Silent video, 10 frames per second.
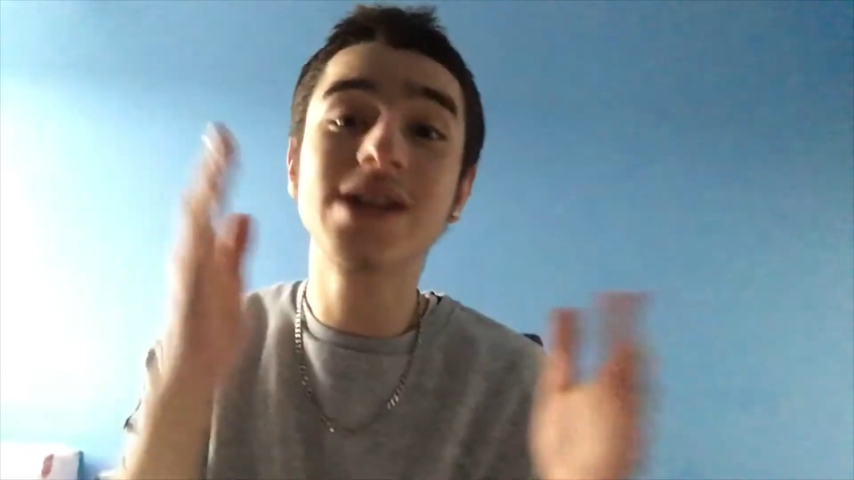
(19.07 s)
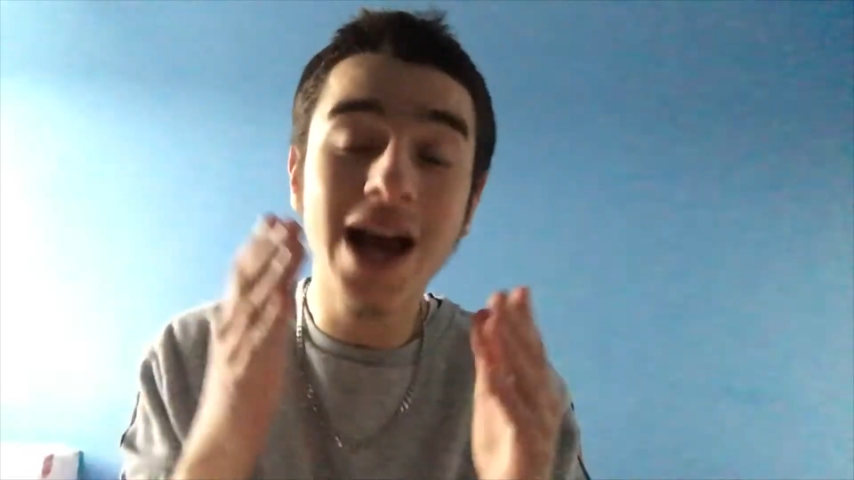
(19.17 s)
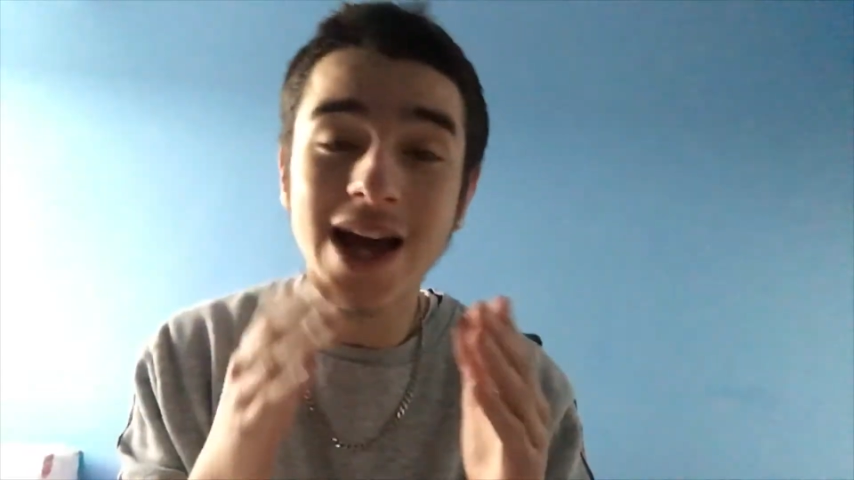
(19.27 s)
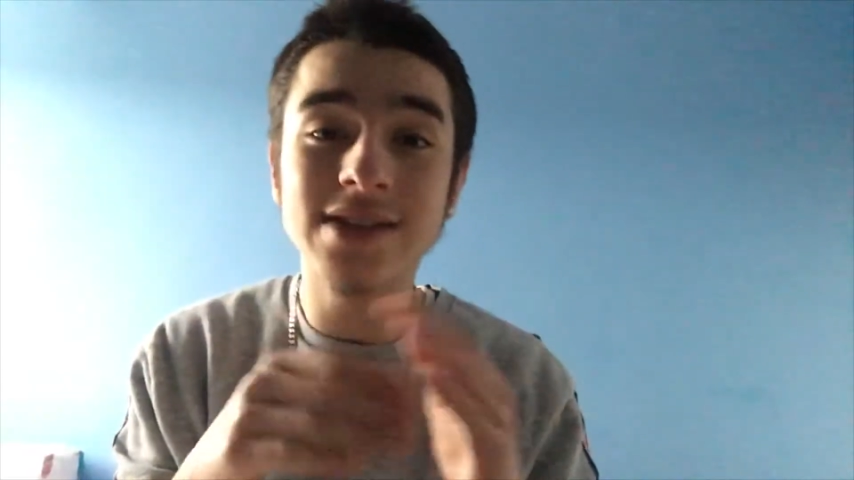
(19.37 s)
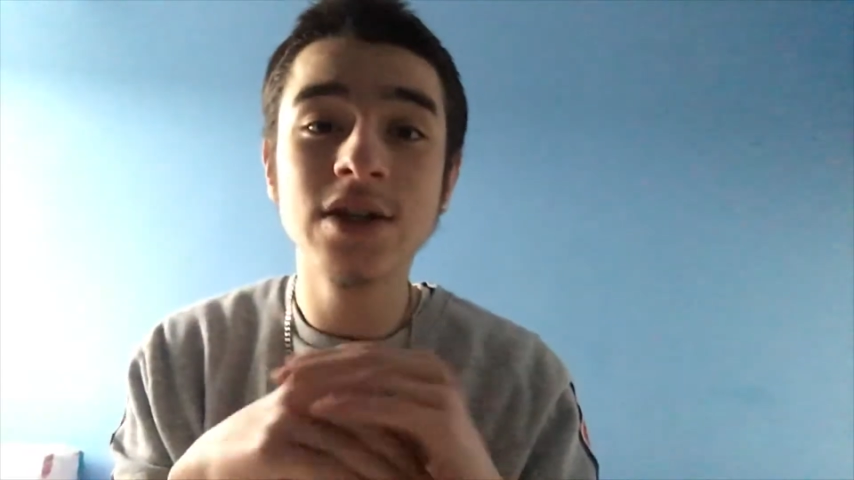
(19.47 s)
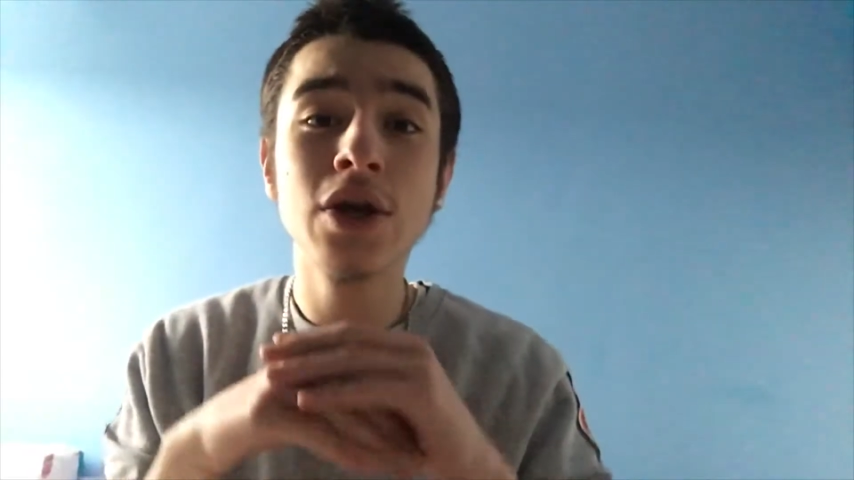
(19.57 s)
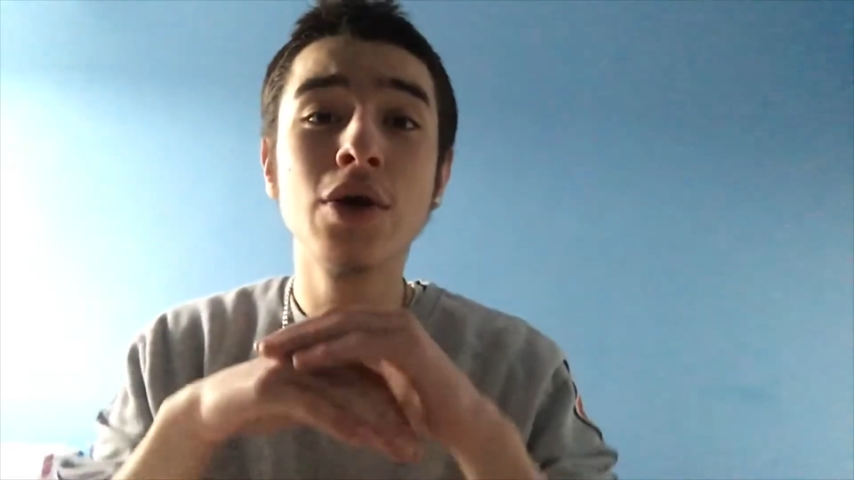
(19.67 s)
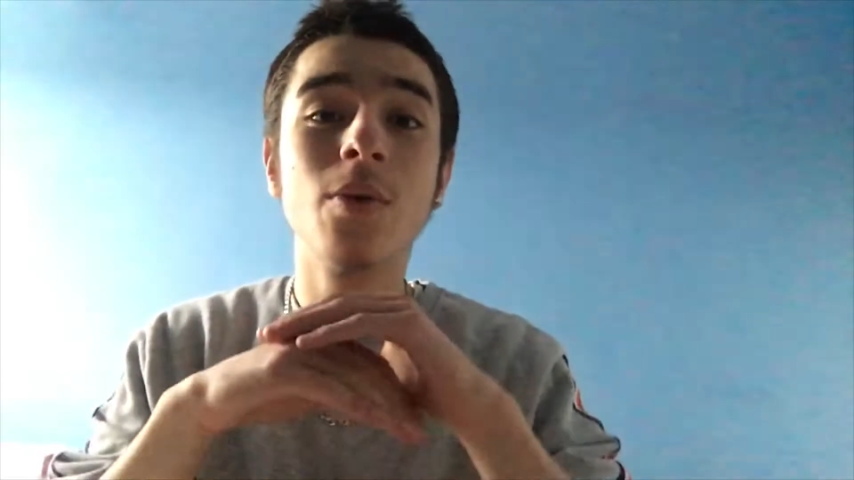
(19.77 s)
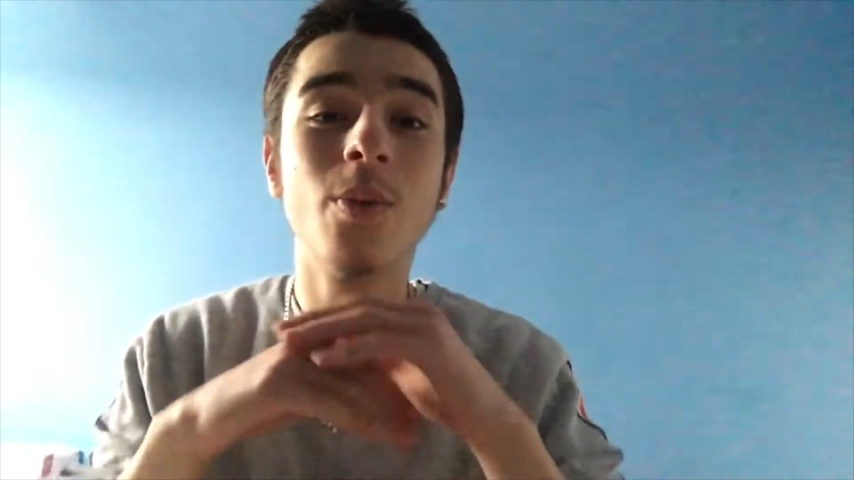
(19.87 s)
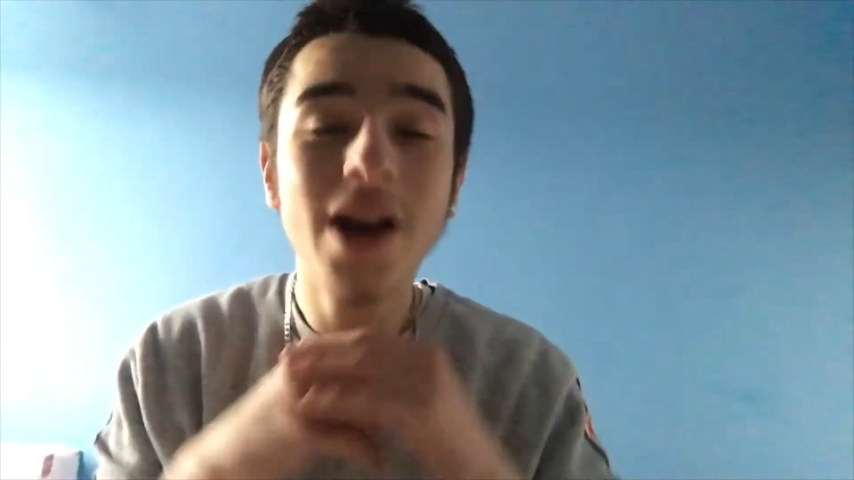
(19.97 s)
Guys,
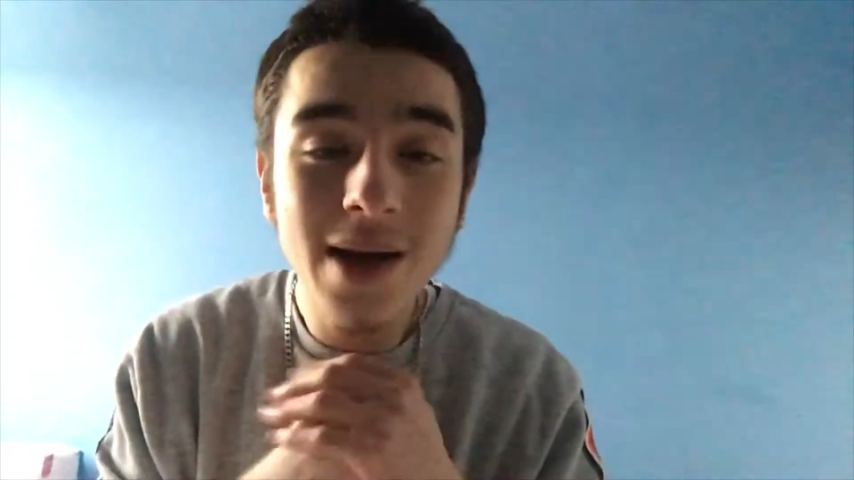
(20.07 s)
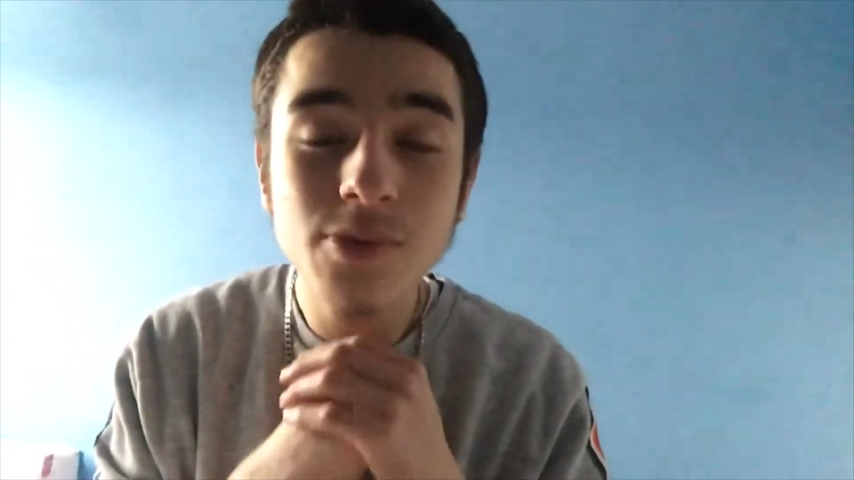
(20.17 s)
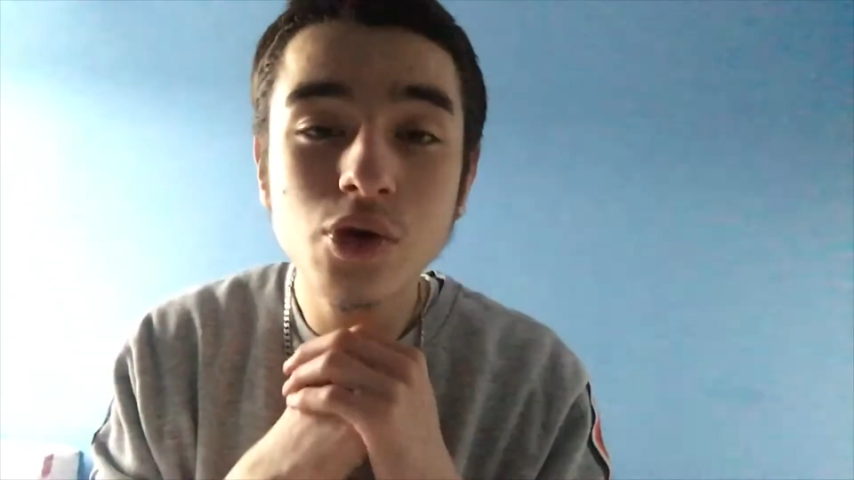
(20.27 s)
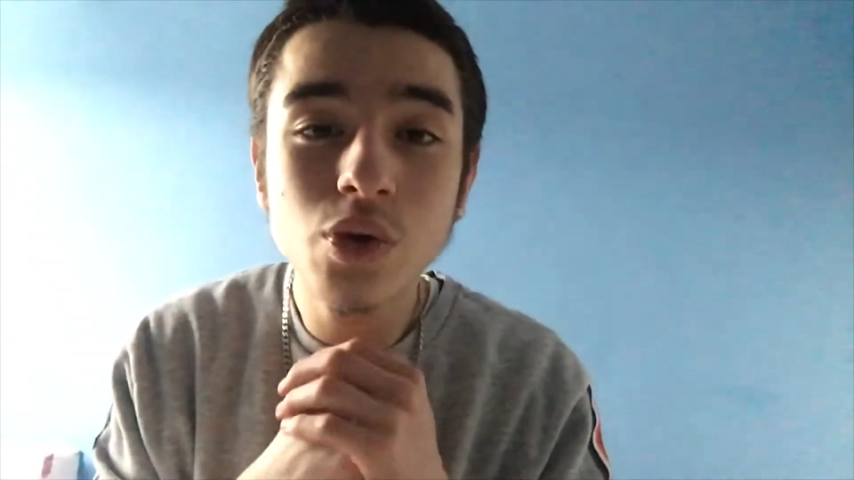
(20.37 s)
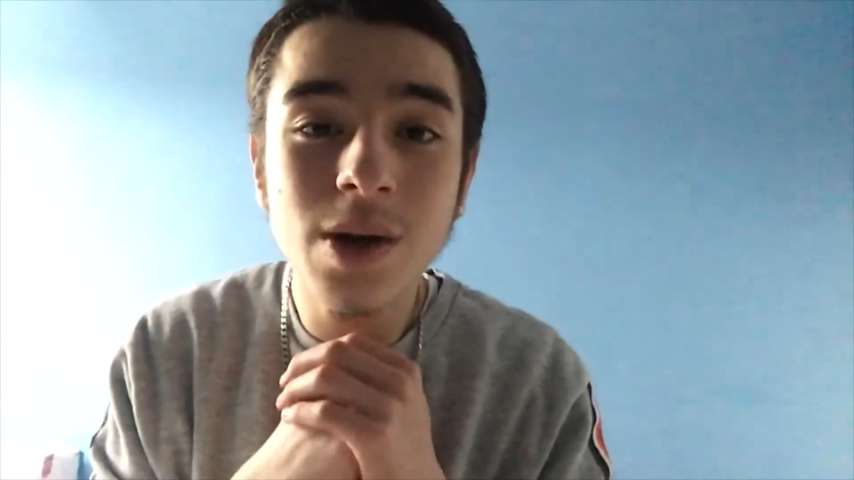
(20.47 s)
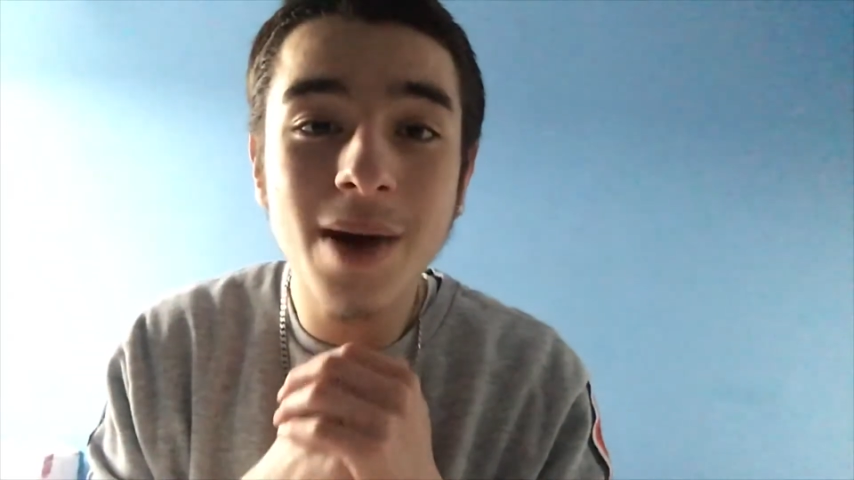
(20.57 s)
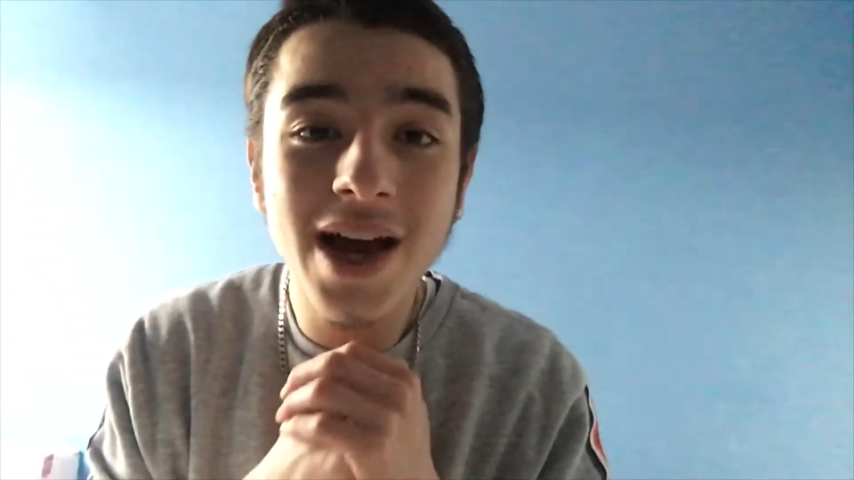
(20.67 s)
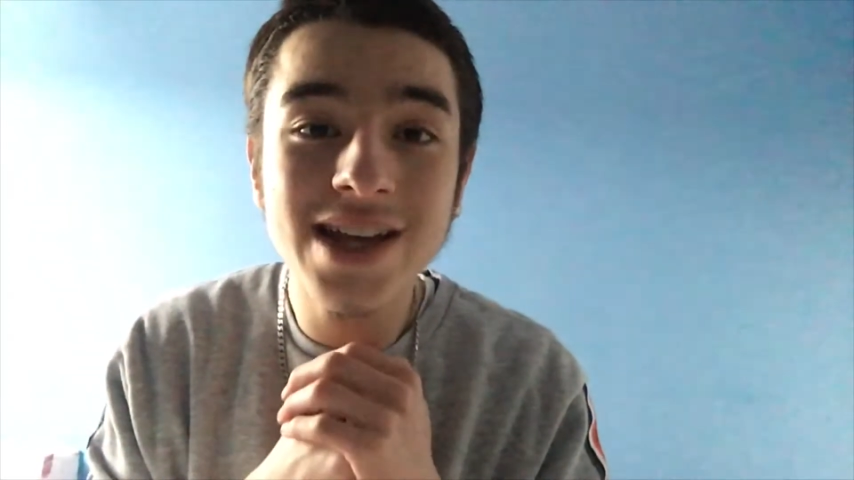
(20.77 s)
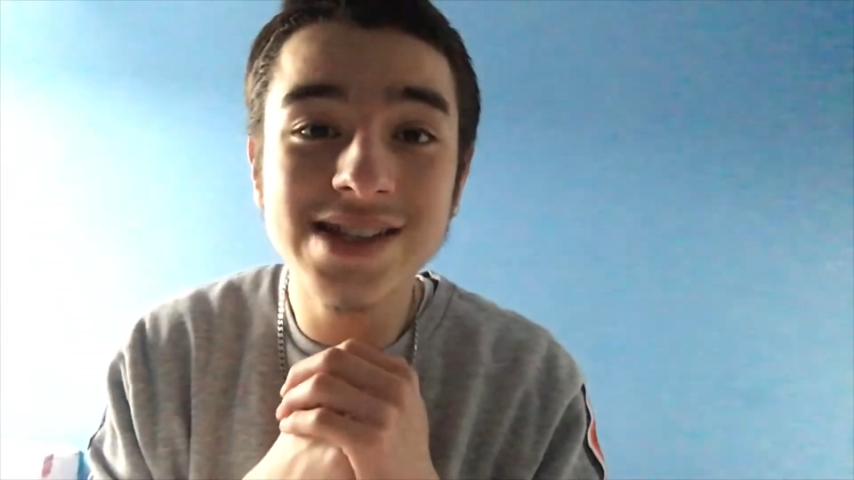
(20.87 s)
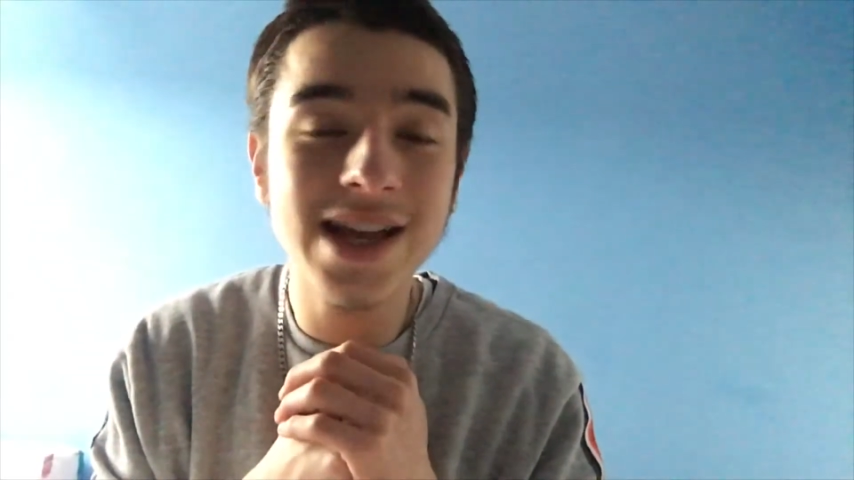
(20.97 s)
when I'm talking
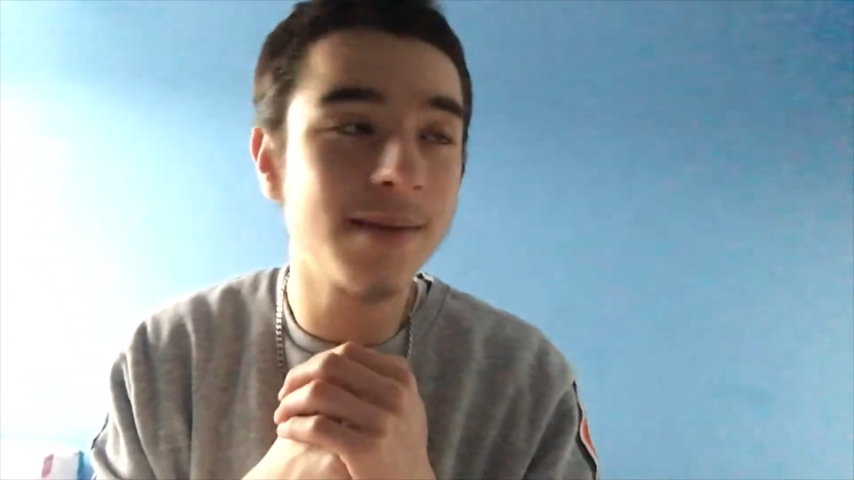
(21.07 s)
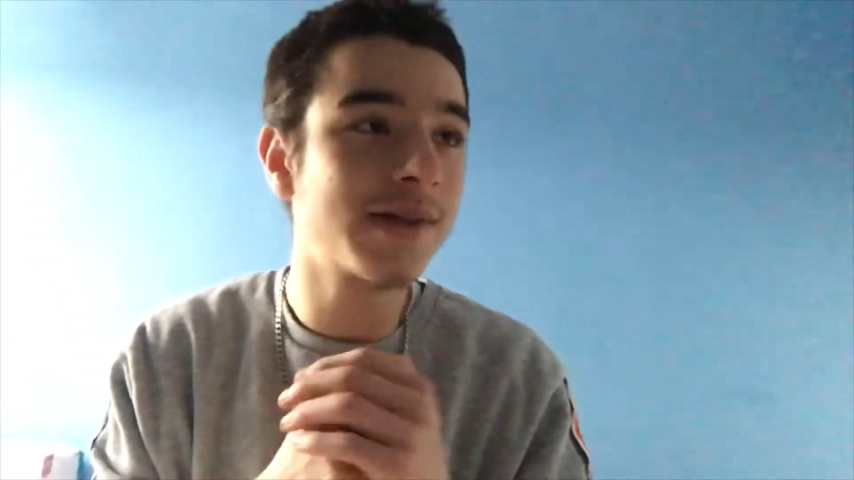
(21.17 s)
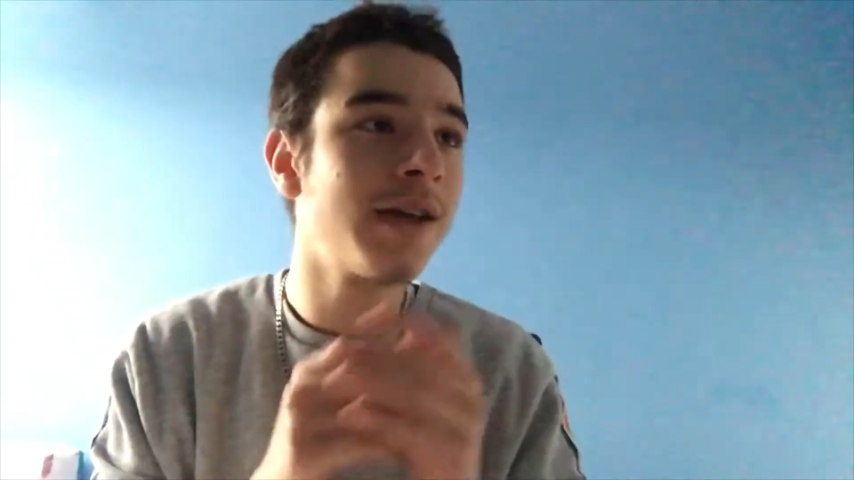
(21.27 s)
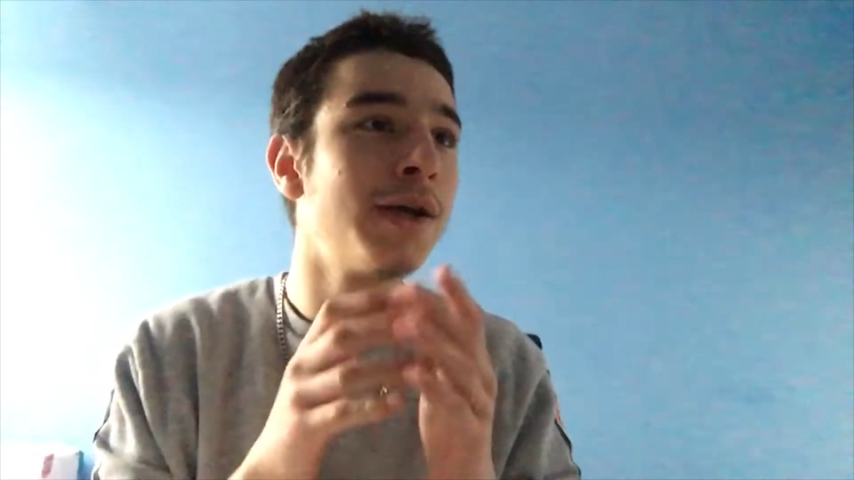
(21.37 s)
about exams,